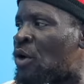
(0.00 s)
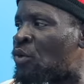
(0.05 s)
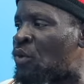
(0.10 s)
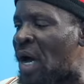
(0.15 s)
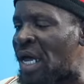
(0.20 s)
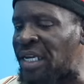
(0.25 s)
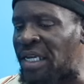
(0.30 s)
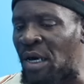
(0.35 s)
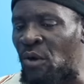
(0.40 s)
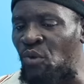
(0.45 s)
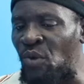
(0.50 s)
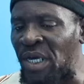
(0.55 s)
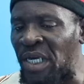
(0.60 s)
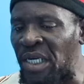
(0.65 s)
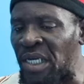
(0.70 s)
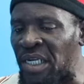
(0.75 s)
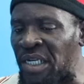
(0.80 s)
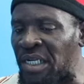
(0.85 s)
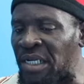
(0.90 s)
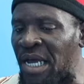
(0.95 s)
One year
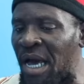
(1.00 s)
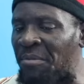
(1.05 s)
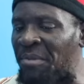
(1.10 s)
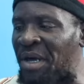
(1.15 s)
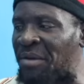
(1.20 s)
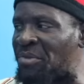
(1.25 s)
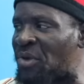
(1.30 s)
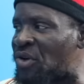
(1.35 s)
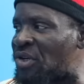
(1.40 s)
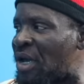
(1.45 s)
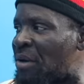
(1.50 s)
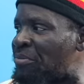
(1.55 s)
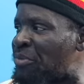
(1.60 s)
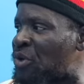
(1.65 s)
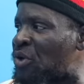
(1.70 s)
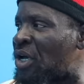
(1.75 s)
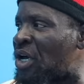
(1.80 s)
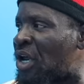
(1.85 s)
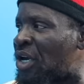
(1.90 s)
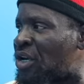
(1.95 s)
wicked in a bed, but them
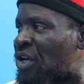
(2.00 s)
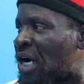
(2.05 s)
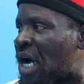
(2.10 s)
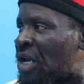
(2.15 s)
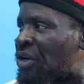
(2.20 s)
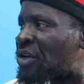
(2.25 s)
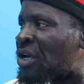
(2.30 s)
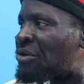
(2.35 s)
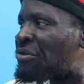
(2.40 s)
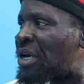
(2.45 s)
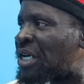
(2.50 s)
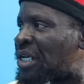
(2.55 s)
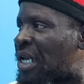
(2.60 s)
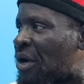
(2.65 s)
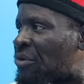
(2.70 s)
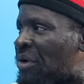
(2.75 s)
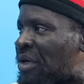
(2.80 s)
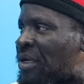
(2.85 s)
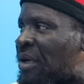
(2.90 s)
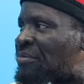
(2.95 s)
put on got no red
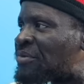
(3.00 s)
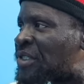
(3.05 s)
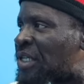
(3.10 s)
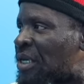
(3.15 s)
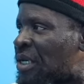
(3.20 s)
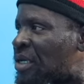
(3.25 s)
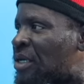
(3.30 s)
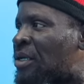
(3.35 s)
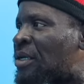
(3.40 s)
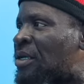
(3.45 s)
down when them sick.